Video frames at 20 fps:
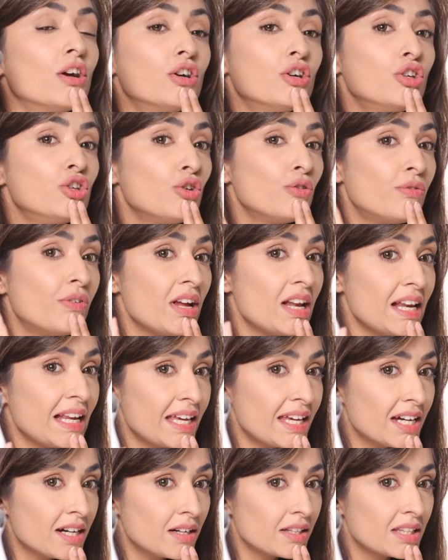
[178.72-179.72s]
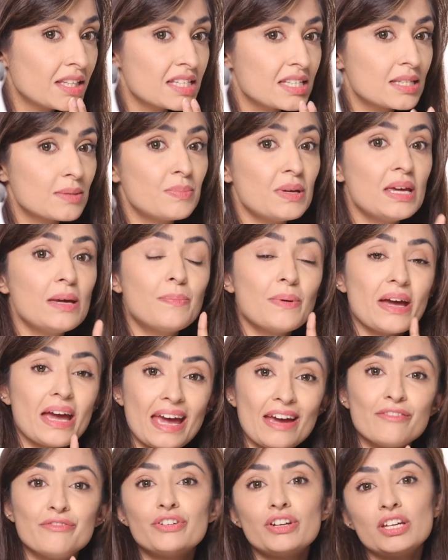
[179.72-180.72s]
You will hear this beep
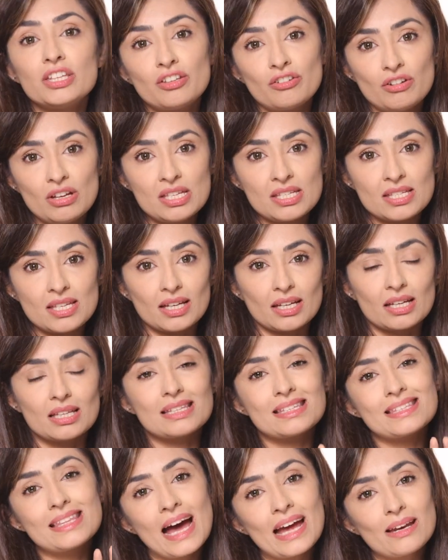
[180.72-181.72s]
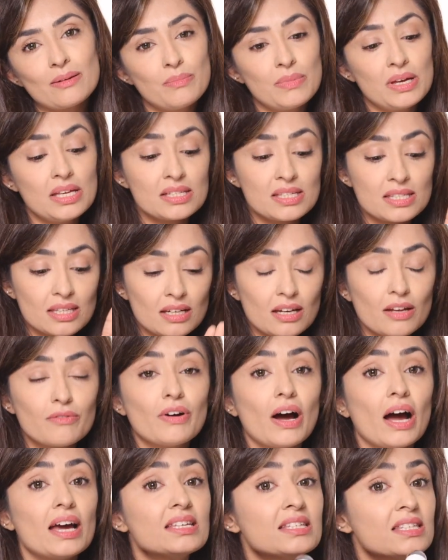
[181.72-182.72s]
every 3 seconds. That means the
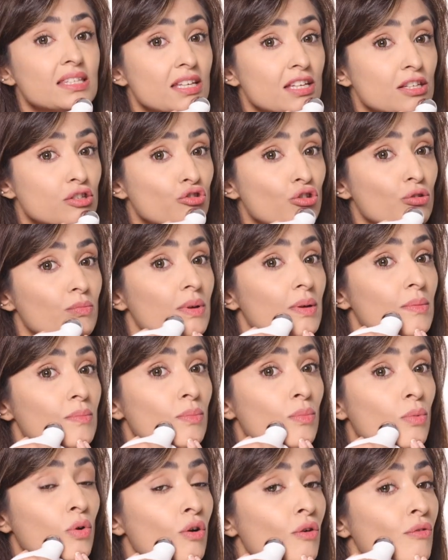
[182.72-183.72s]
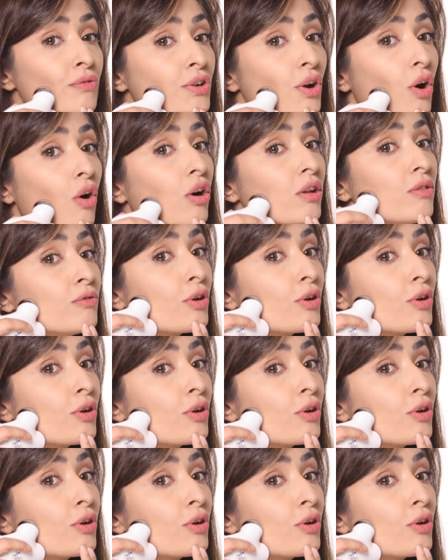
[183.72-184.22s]
device needs to be moved on